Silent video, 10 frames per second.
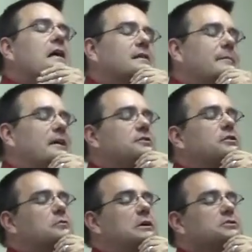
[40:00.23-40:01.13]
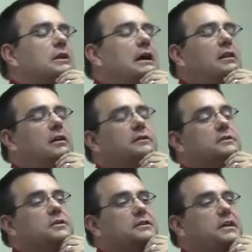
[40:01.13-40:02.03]
Let me ask you a question. How long
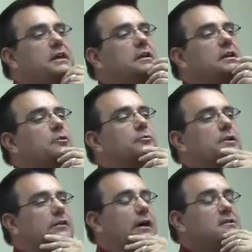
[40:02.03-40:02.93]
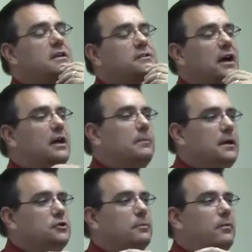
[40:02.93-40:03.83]
does it take to realize he's got a
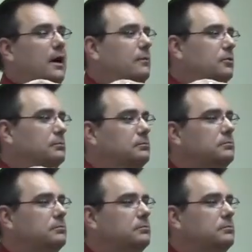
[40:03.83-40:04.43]
major problem?